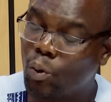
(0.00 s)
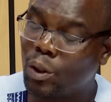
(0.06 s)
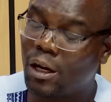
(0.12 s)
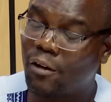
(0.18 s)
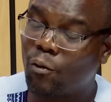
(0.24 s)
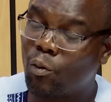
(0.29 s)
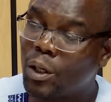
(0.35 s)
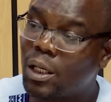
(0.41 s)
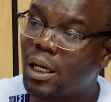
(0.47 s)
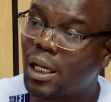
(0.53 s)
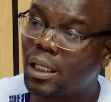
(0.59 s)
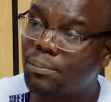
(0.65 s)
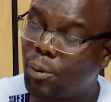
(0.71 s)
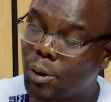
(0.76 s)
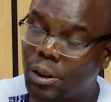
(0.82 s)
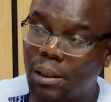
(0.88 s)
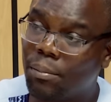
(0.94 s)
would have
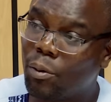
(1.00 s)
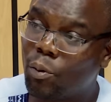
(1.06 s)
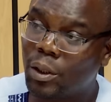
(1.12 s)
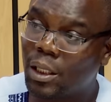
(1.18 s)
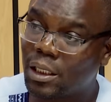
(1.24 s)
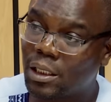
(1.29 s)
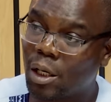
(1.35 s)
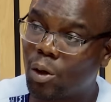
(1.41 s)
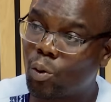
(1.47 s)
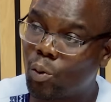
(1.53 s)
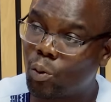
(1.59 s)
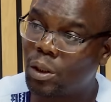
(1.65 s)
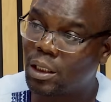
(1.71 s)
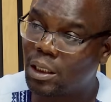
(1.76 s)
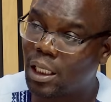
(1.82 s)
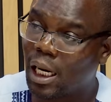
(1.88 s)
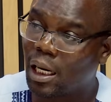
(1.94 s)
possibly witnessed a coup
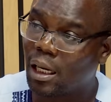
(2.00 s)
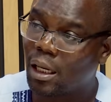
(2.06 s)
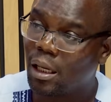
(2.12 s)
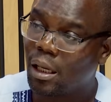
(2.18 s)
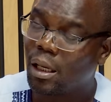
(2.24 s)
d'etat,